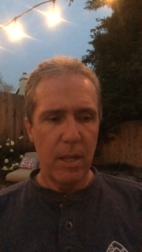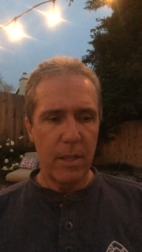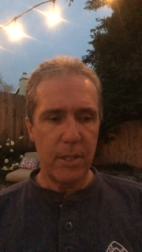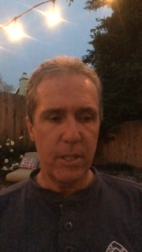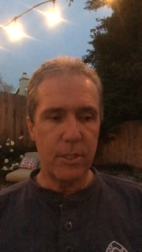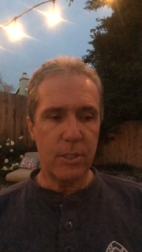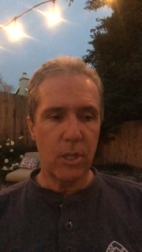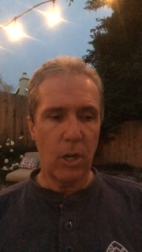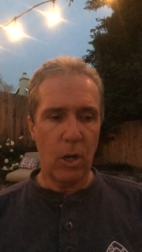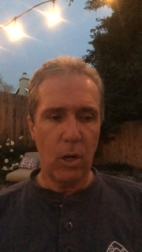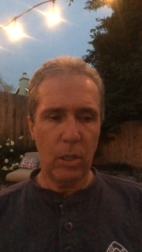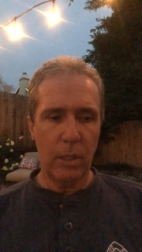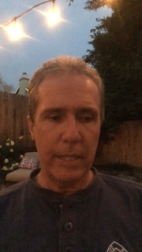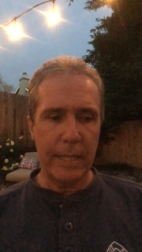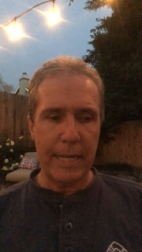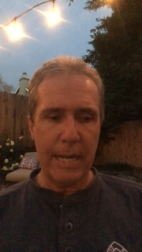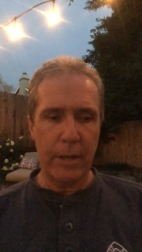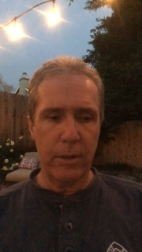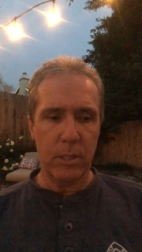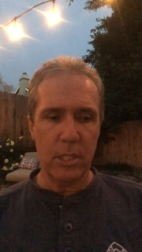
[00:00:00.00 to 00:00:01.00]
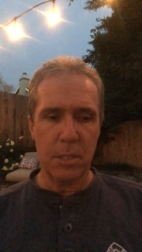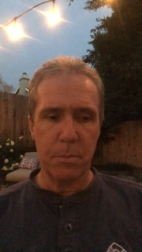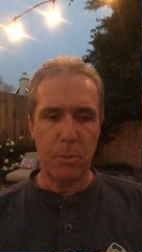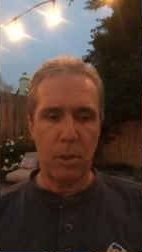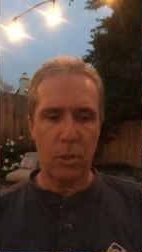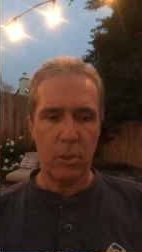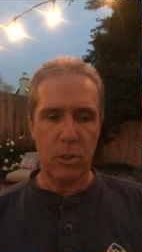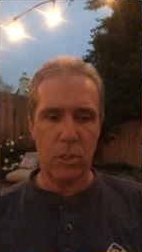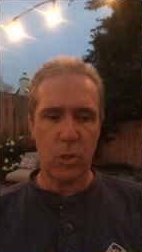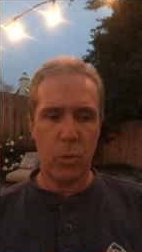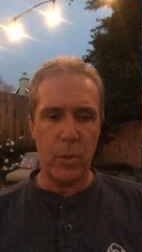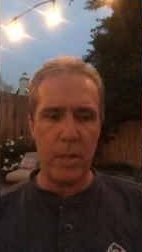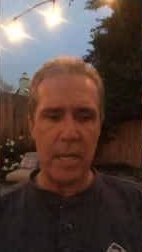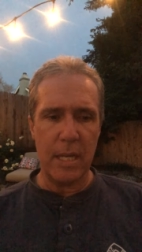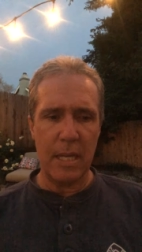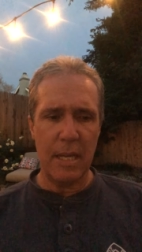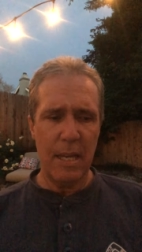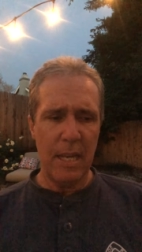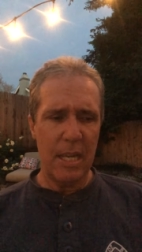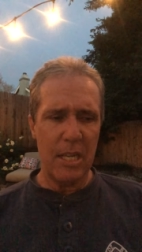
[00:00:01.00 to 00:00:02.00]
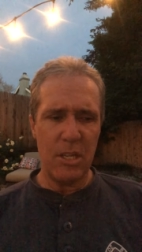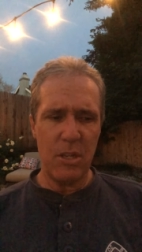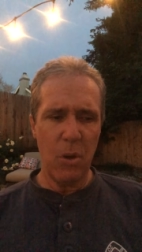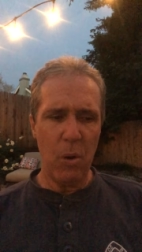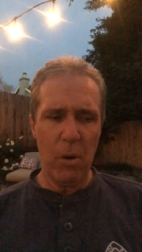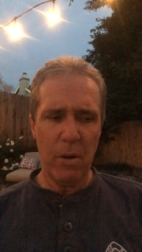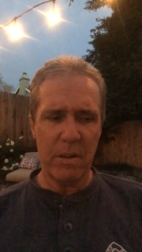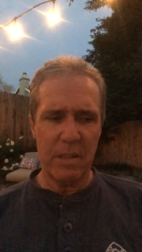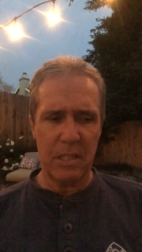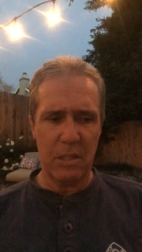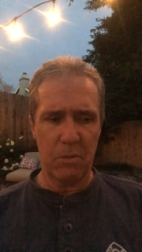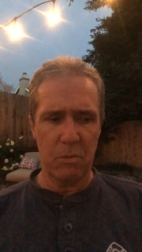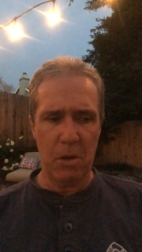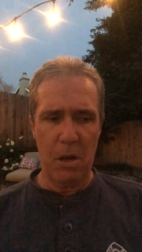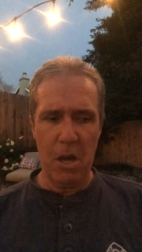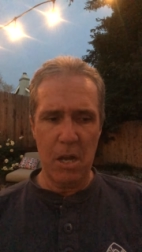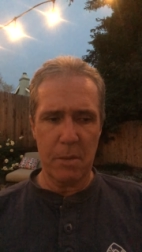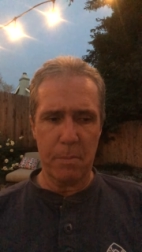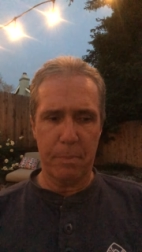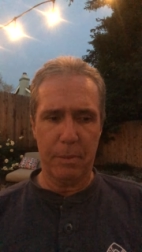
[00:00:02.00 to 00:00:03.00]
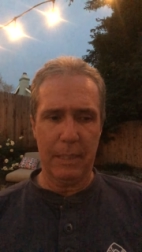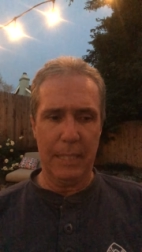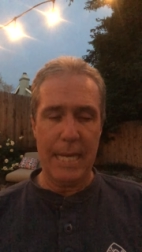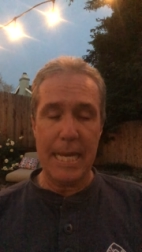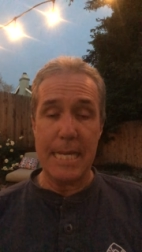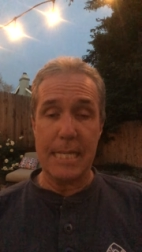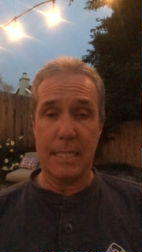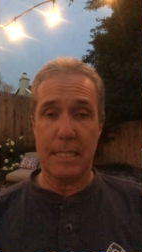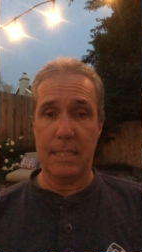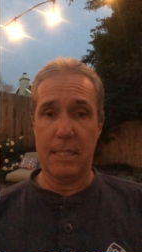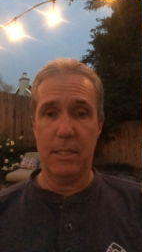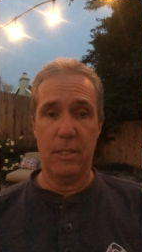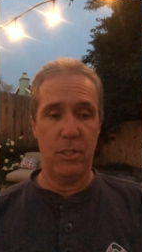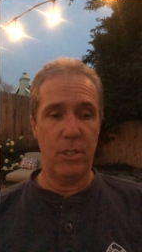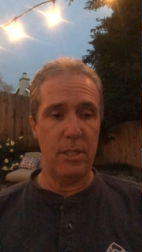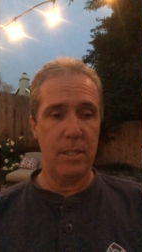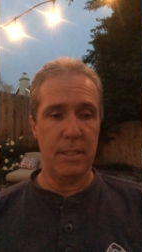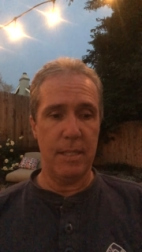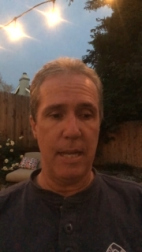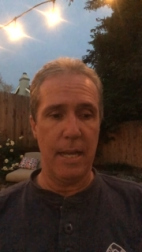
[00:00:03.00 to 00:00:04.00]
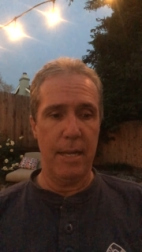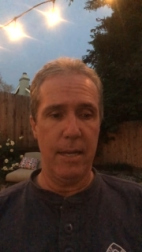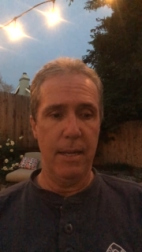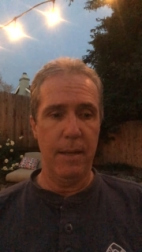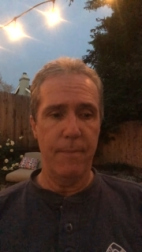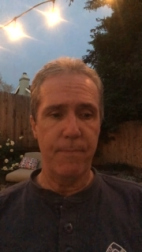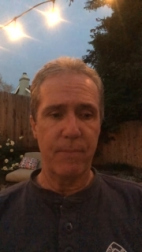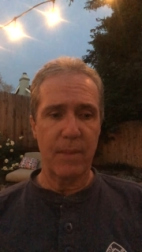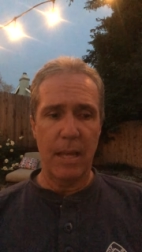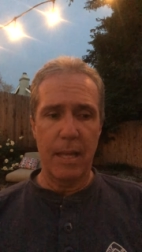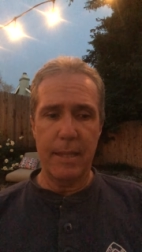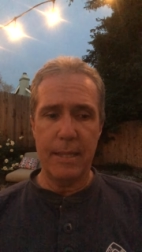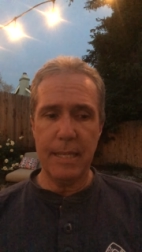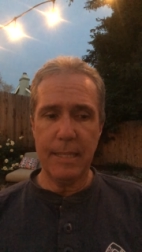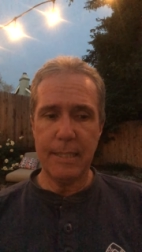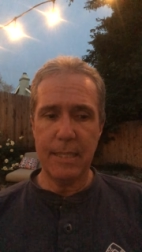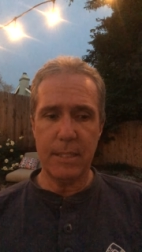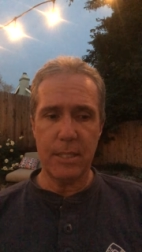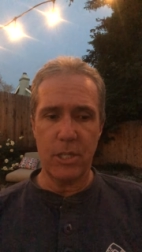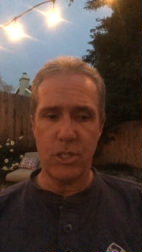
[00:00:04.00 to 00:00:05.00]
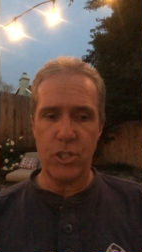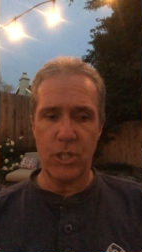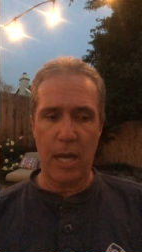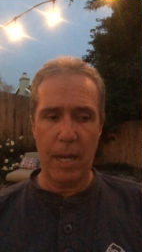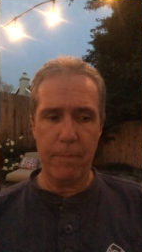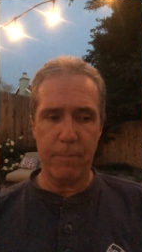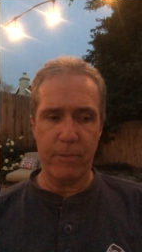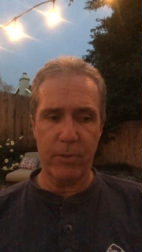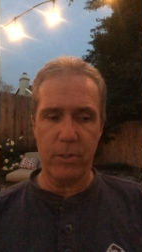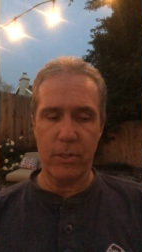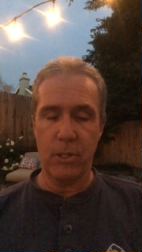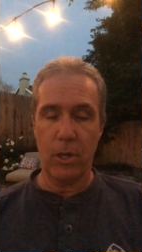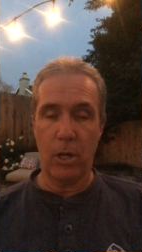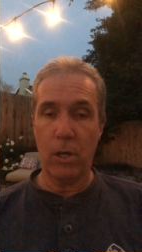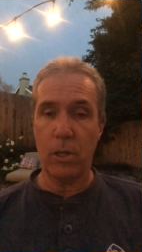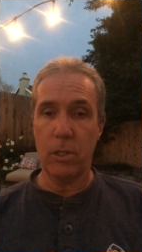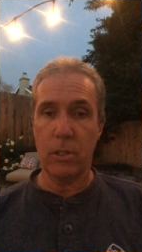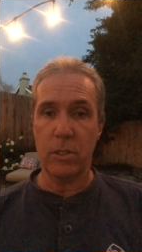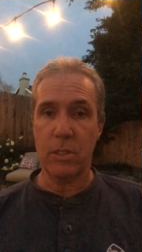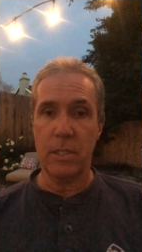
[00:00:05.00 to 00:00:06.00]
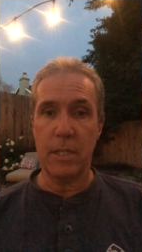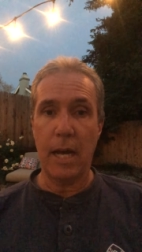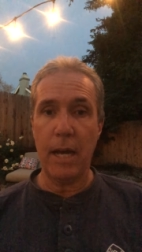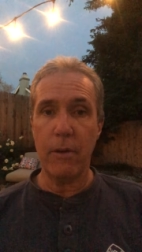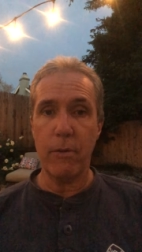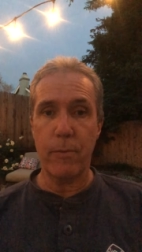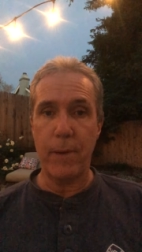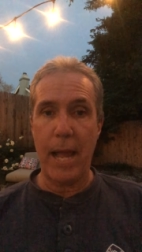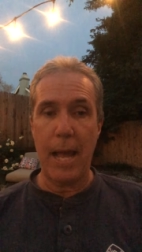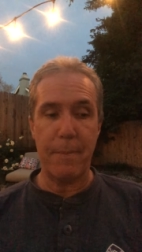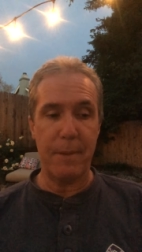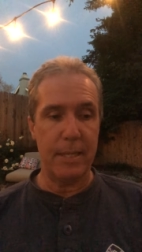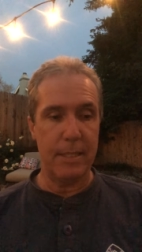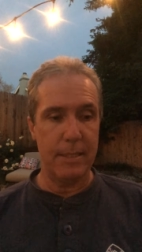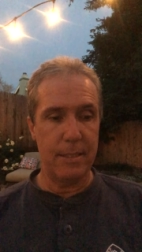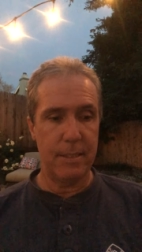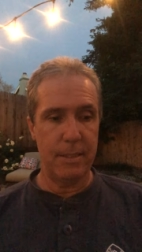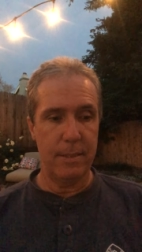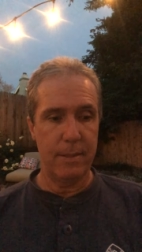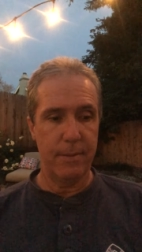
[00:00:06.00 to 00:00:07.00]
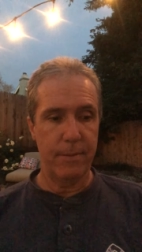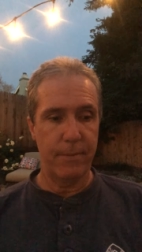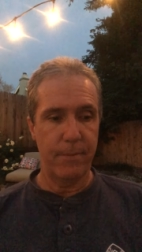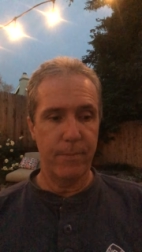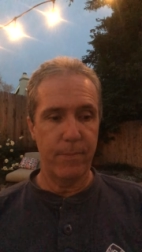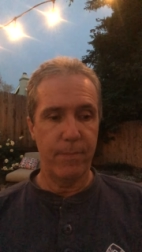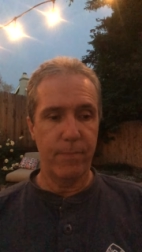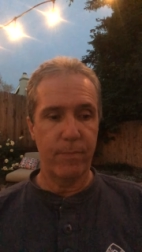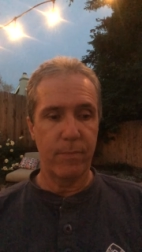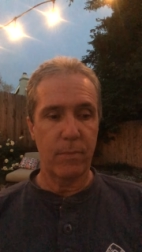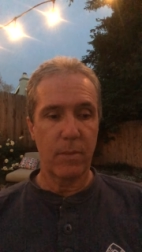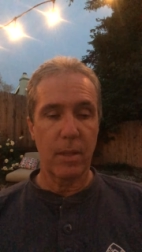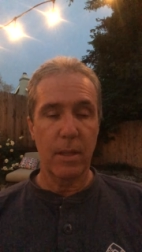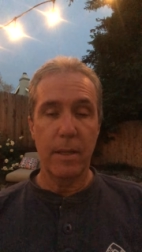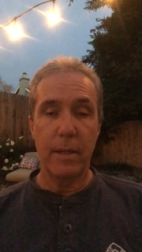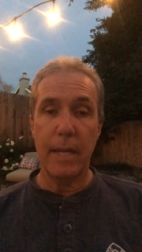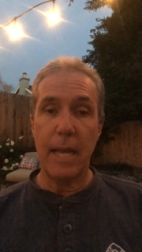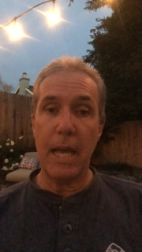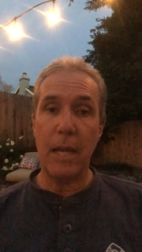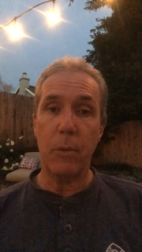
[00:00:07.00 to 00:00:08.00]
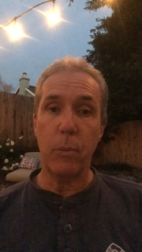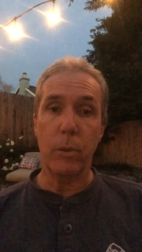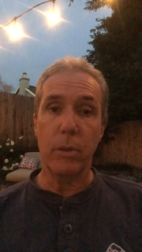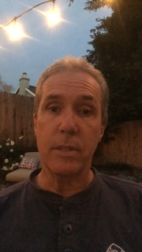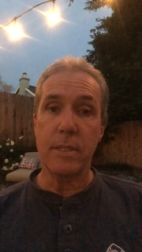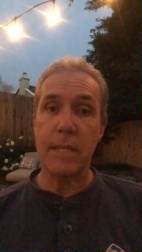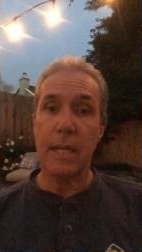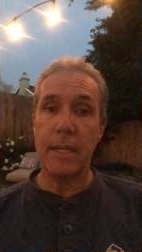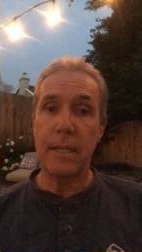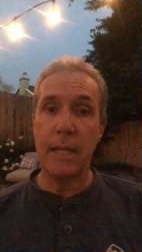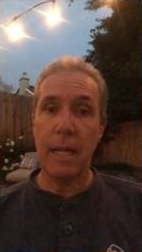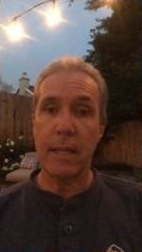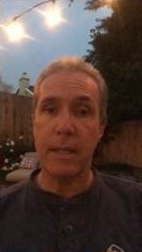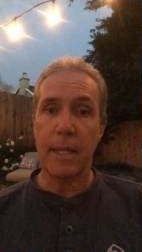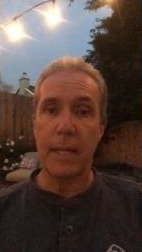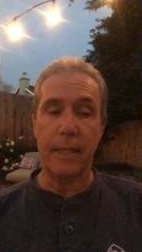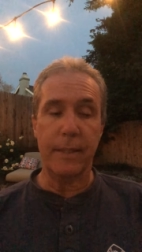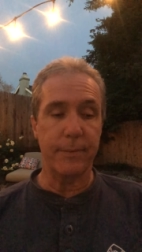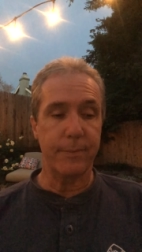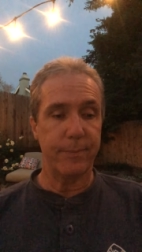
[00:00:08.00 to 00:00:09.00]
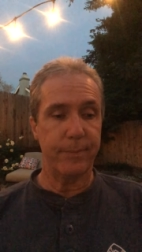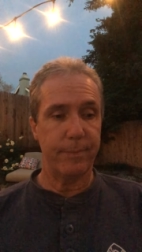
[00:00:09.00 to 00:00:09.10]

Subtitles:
The doll let out a small squeak. "You're in the wrong place," she said. "This is a shop for dolls, not rabbits." Edward said nothing.